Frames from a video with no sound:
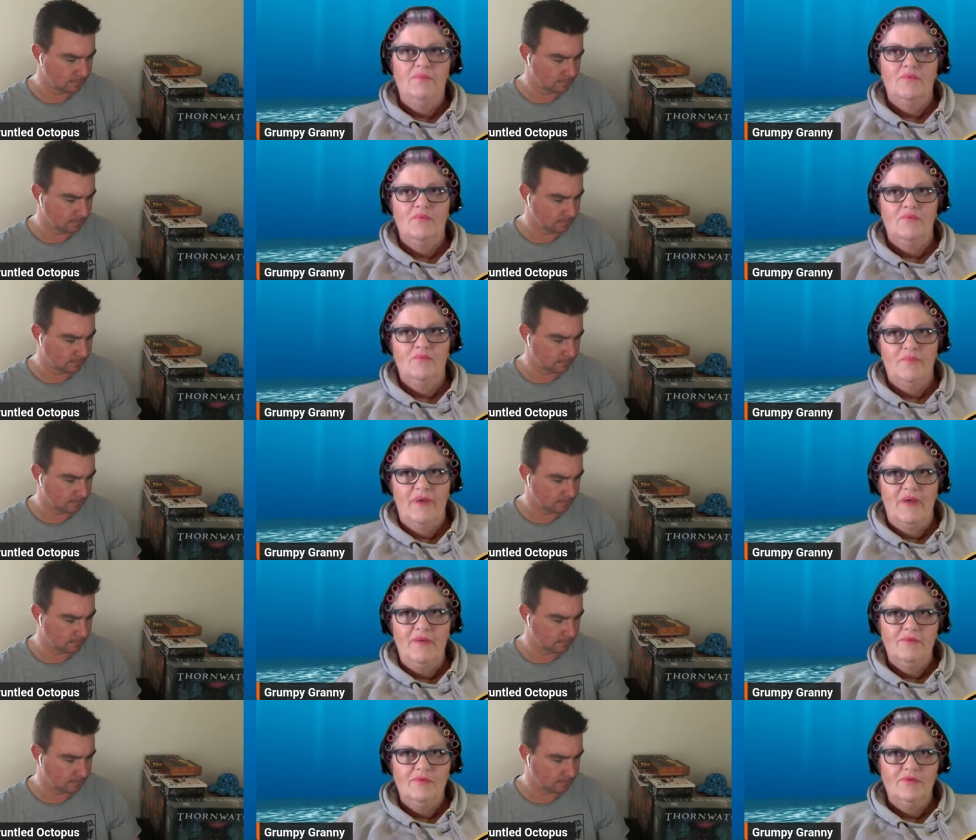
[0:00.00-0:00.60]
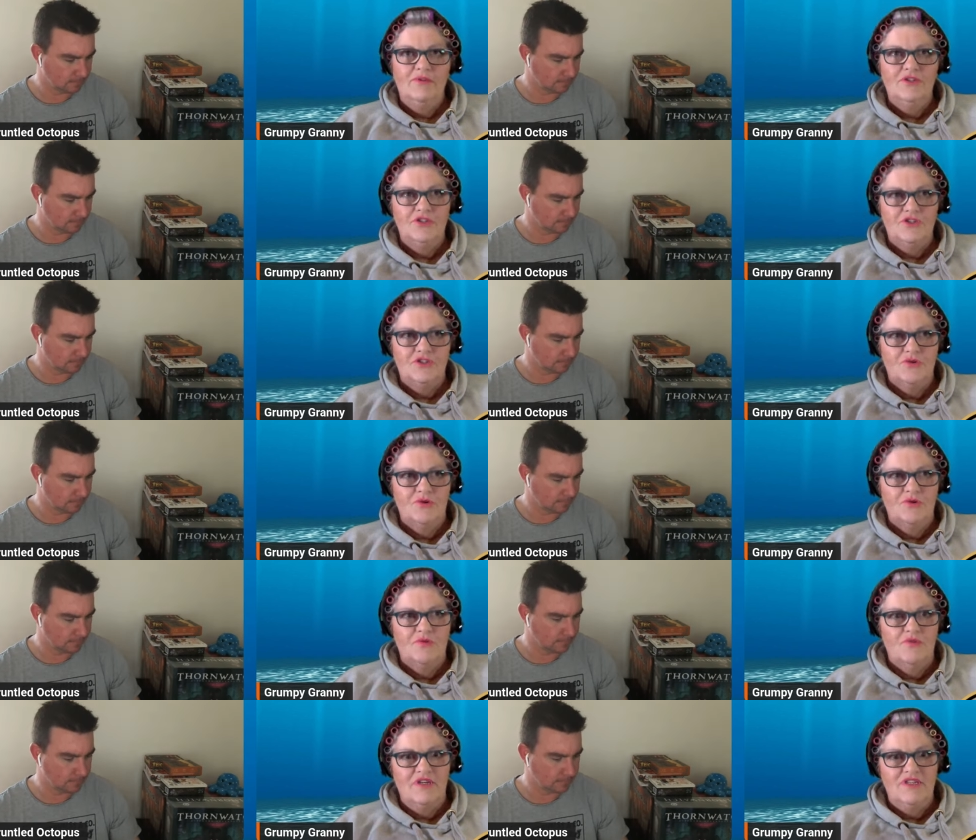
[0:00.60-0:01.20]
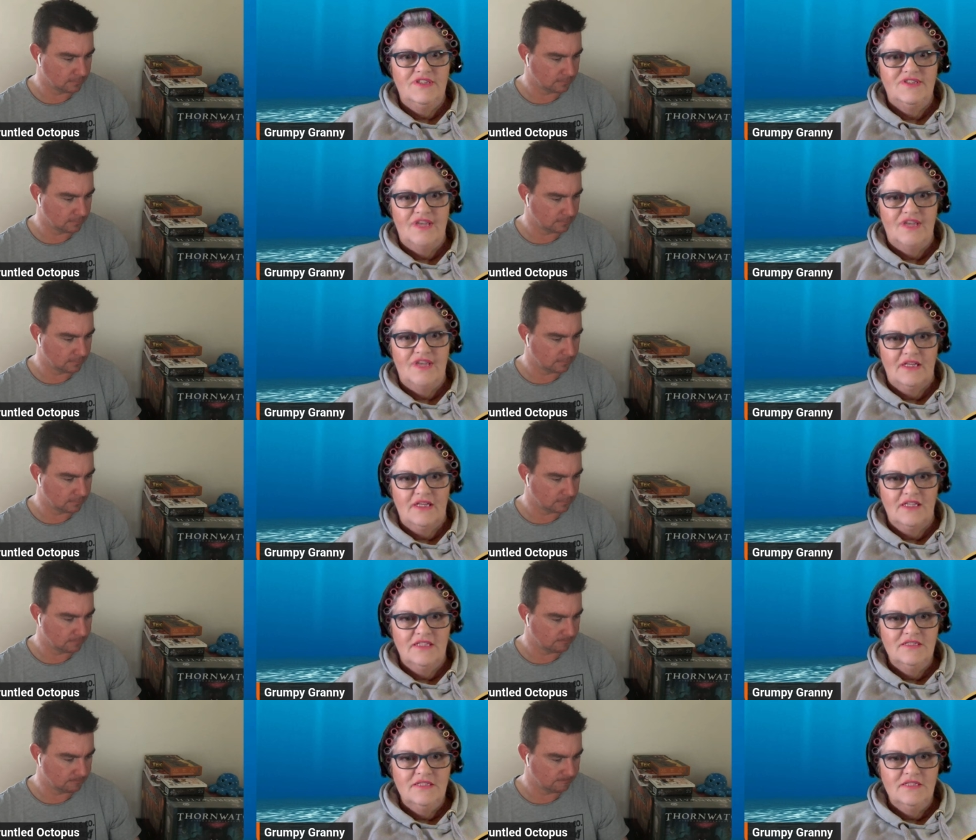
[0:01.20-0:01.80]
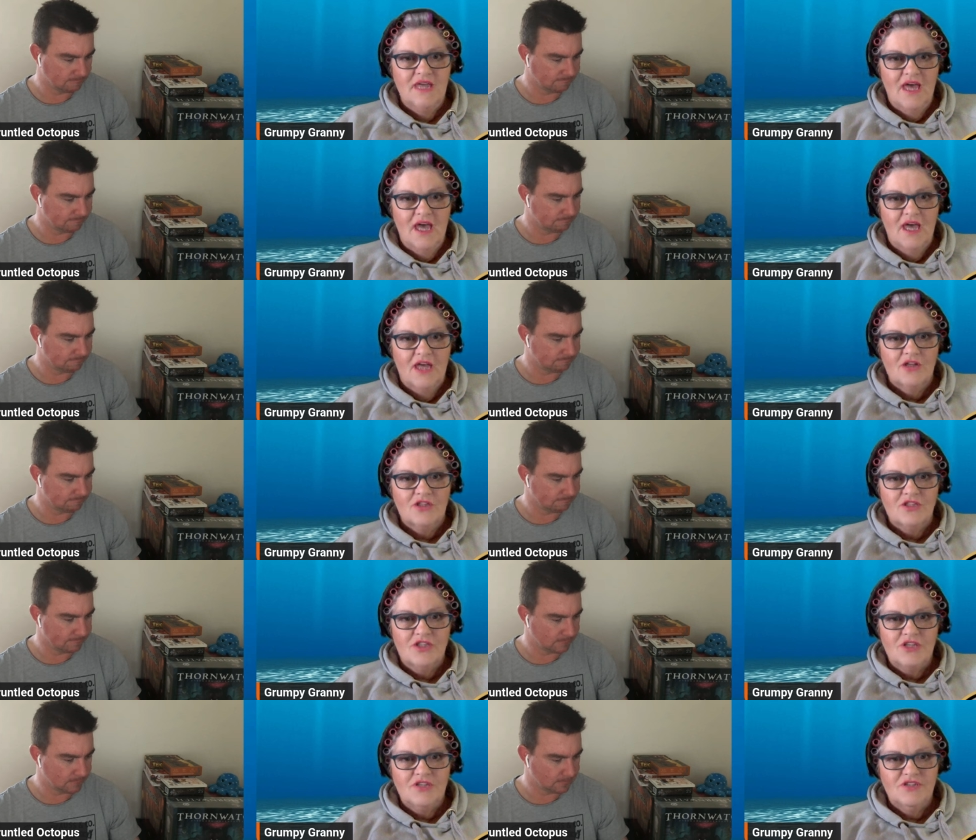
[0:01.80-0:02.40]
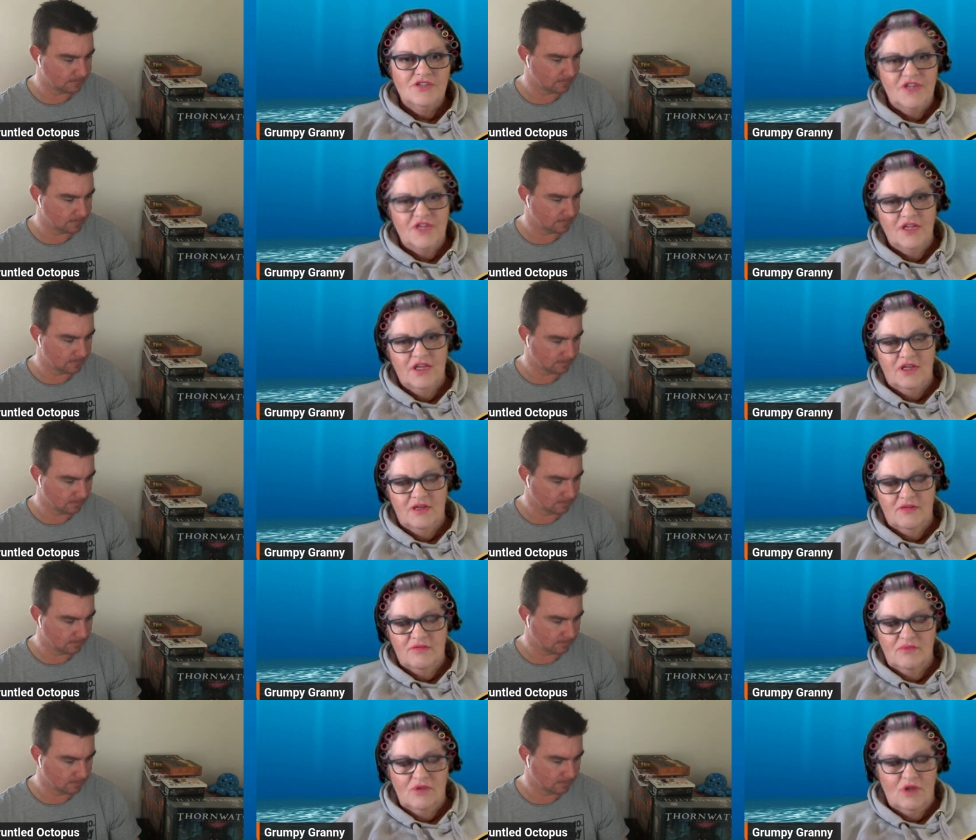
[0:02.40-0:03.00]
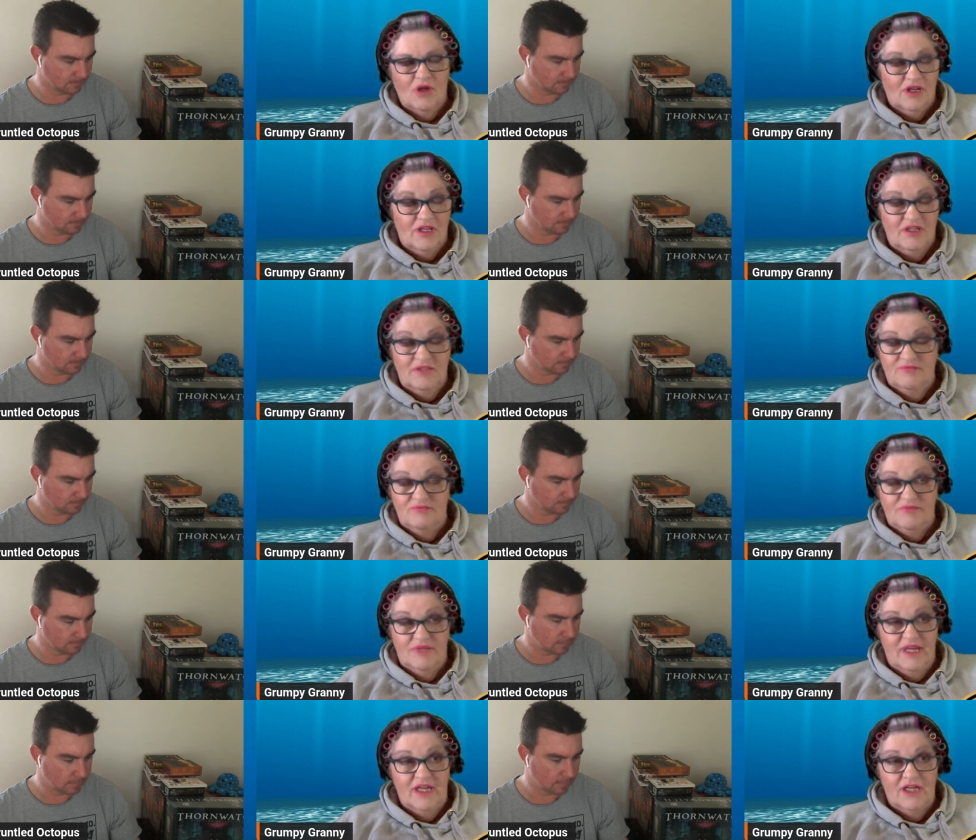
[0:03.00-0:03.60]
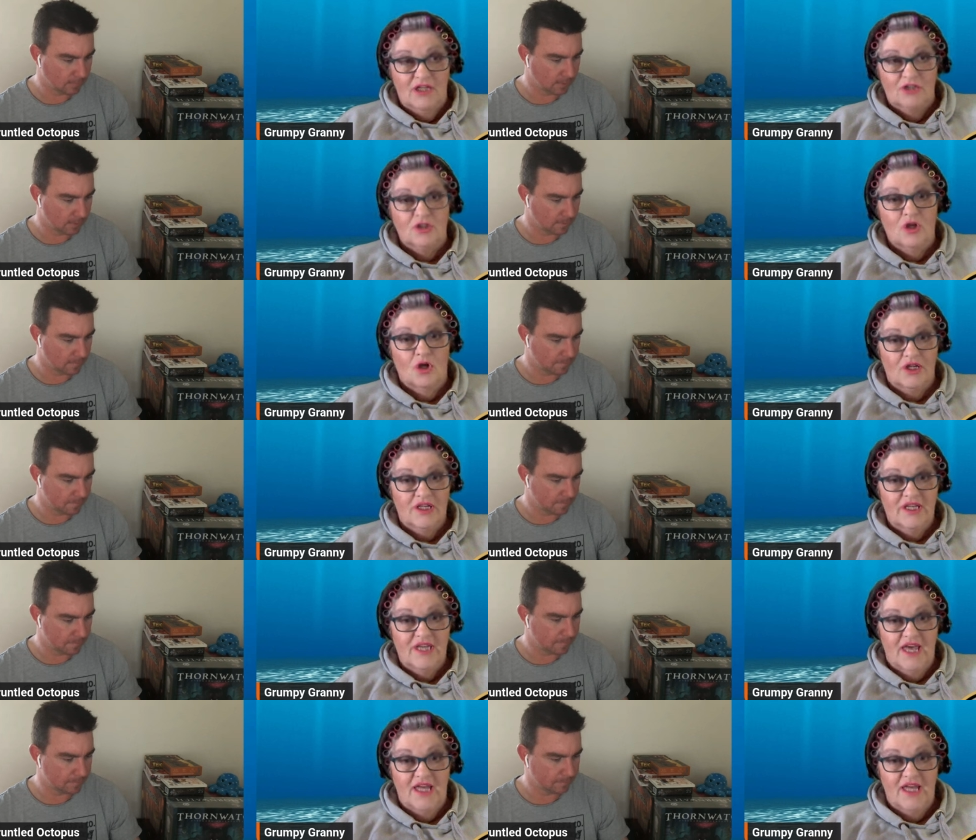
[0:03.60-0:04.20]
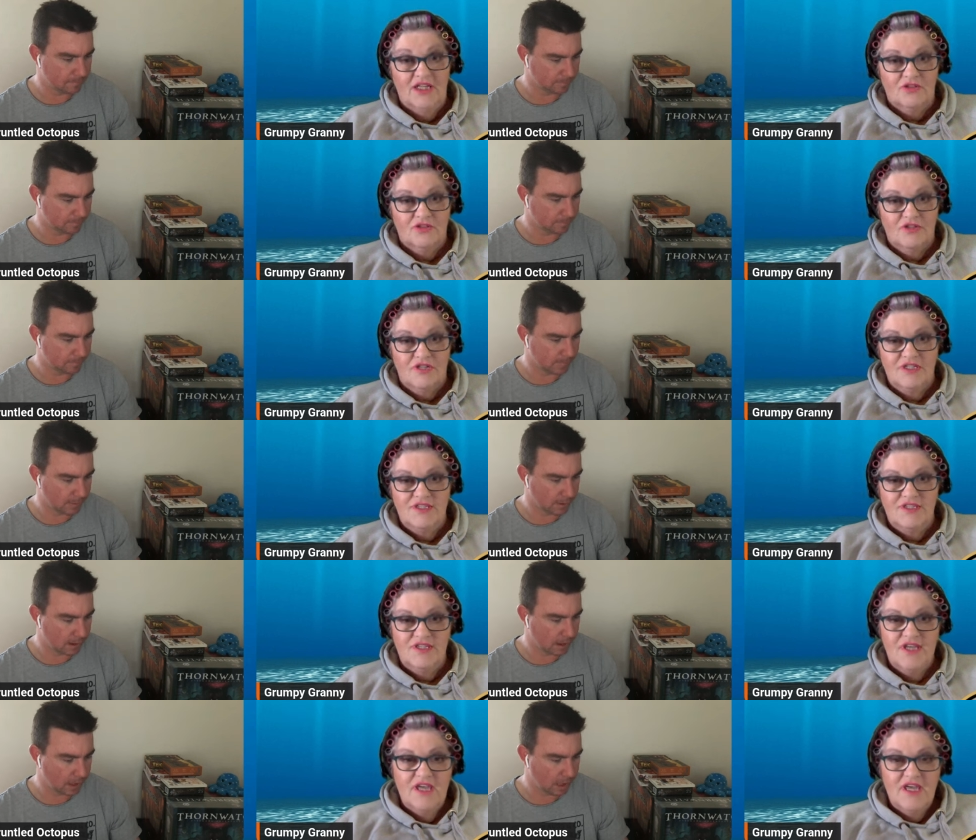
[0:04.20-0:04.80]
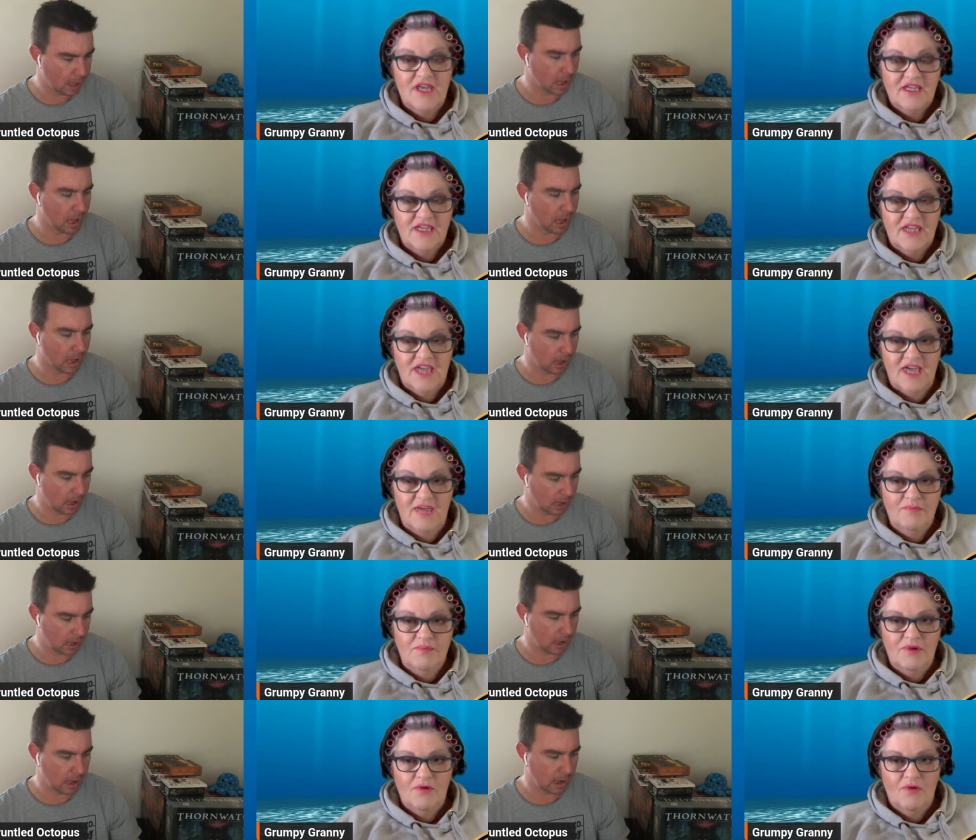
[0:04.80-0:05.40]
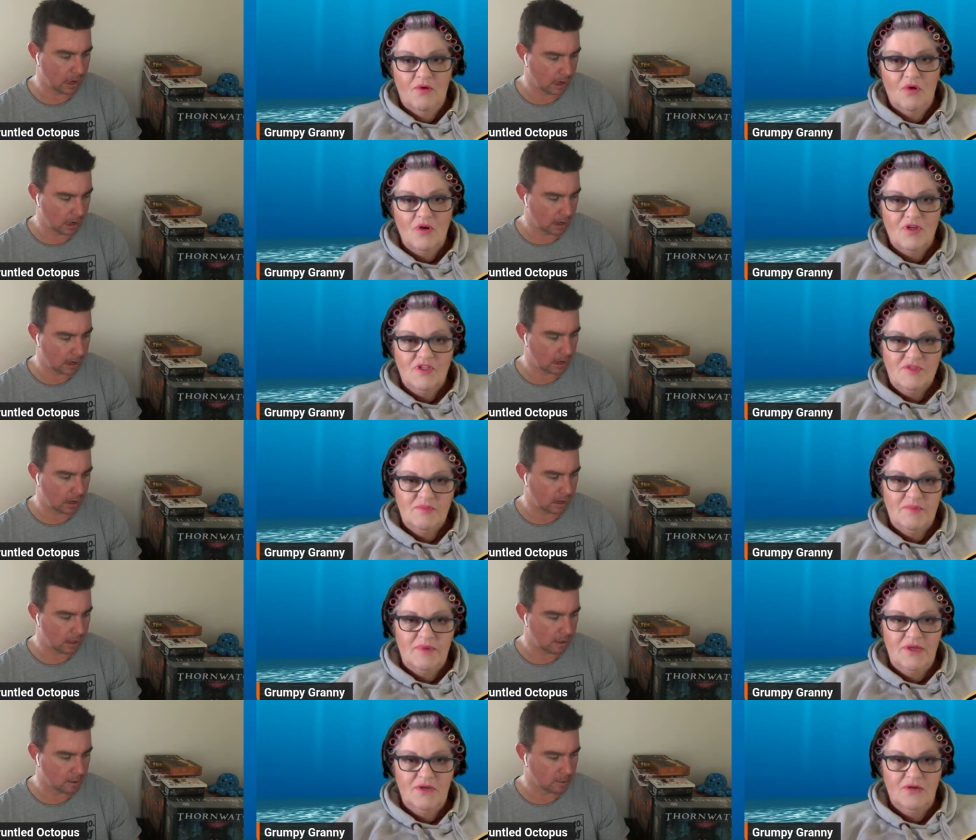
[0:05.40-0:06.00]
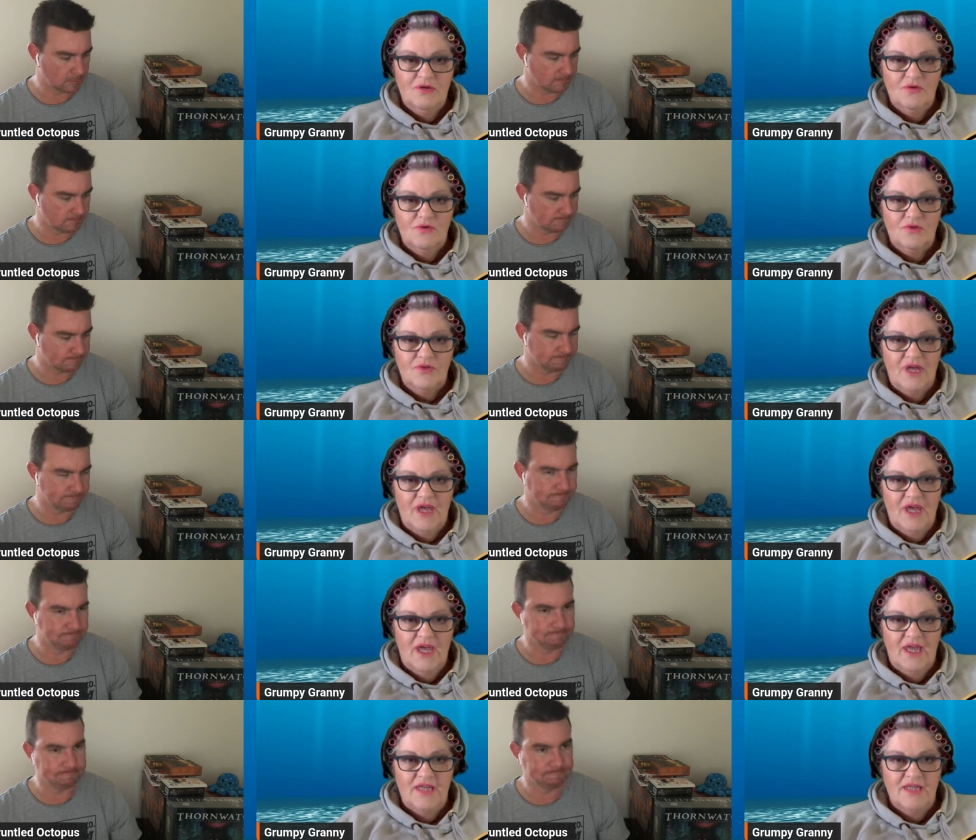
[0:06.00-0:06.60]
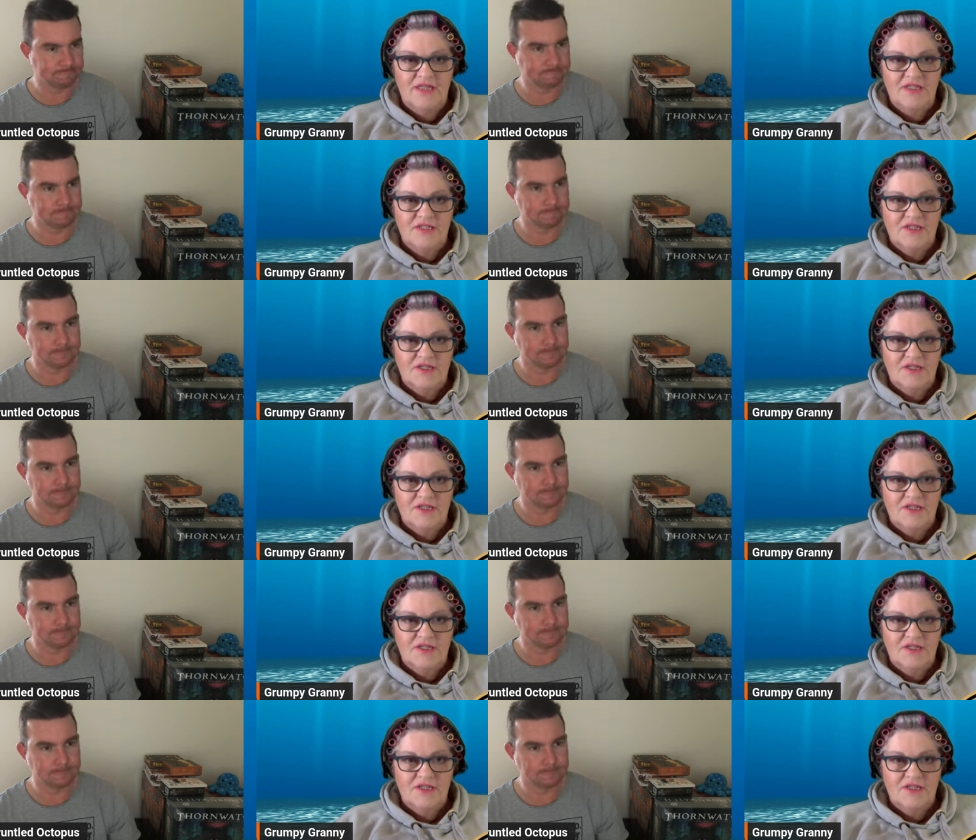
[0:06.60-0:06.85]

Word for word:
Speaker 1: People that are doing reselling, and I don't think like in, in a lot of categories, keep your eyes peeled and